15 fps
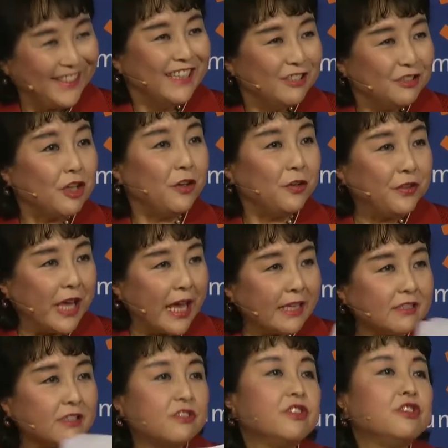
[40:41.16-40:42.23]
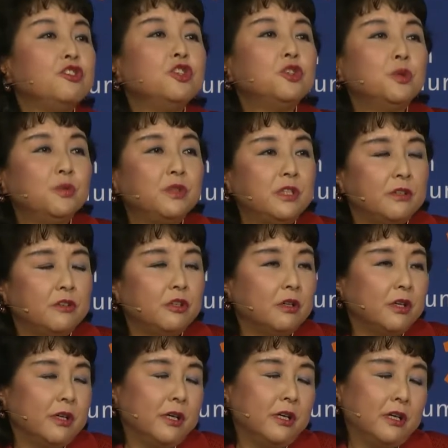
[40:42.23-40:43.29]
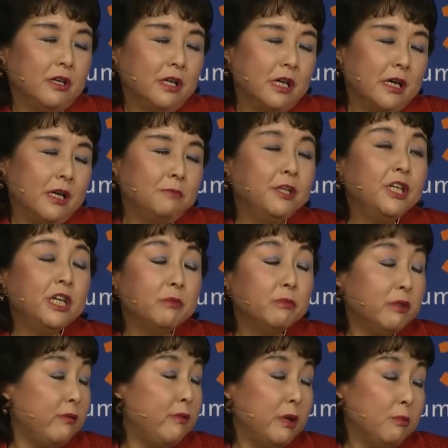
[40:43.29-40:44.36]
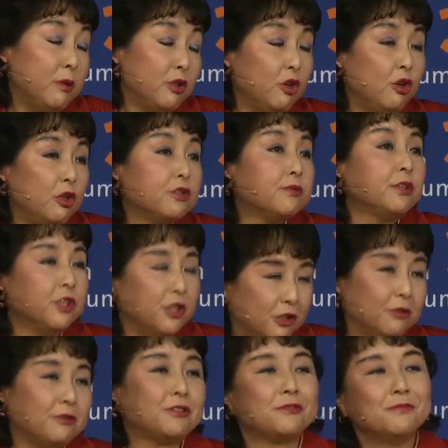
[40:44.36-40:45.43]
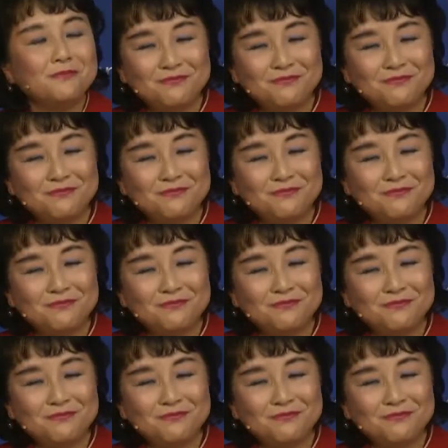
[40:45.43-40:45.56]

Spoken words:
So that's the new Millennium Development Goals for girls.